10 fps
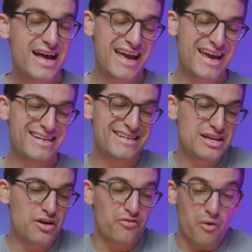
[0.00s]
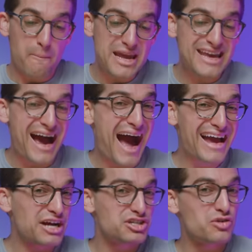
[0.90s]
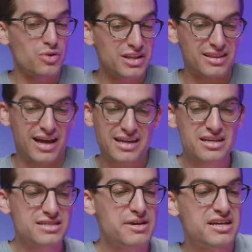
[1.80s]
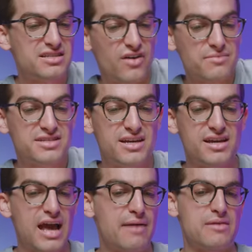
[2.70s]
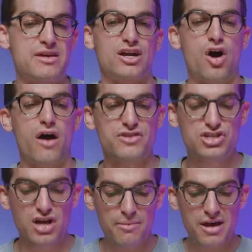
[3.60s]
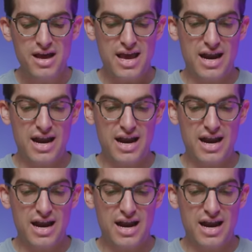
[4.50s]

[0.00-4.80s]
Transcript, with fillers: And, you know, for me, I actually really like this because if I'm sitting at maybe a coffee shop